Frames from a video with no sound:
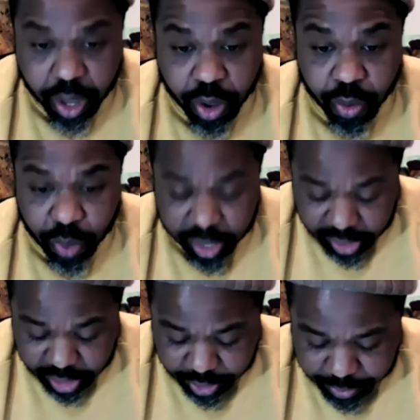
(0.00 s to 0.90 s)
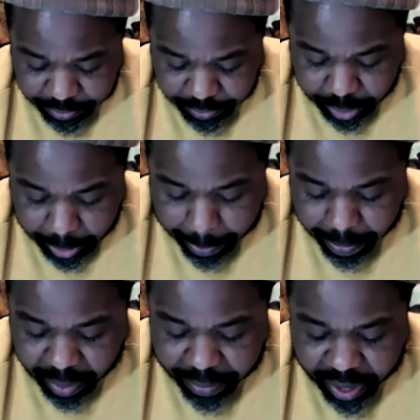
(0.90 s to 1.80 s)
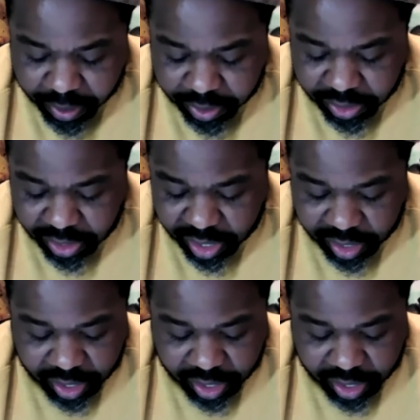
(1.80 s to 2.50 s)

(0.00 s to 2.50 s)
One year, my parents attended